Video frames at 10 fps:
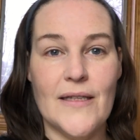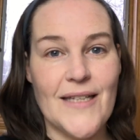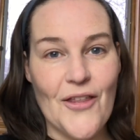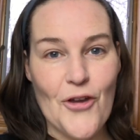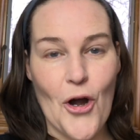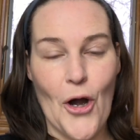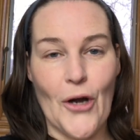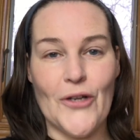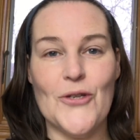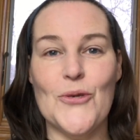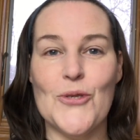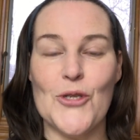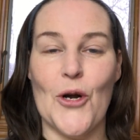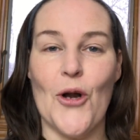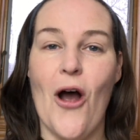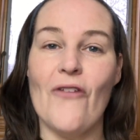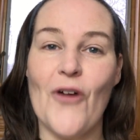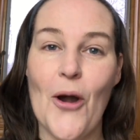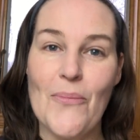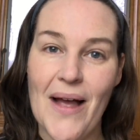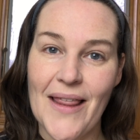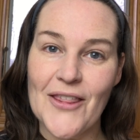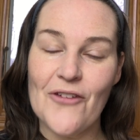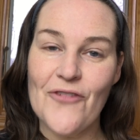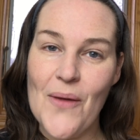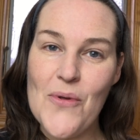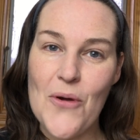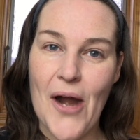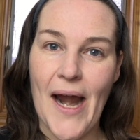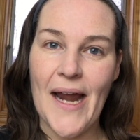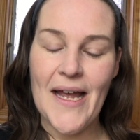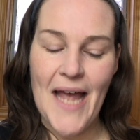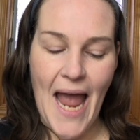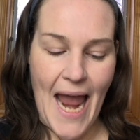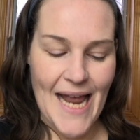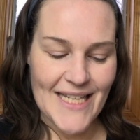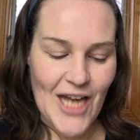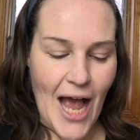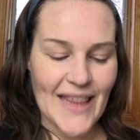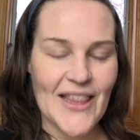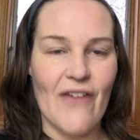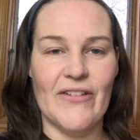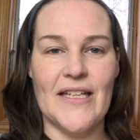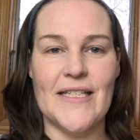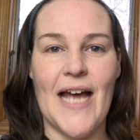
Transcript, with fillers: the death card to start off our month of February and I love it.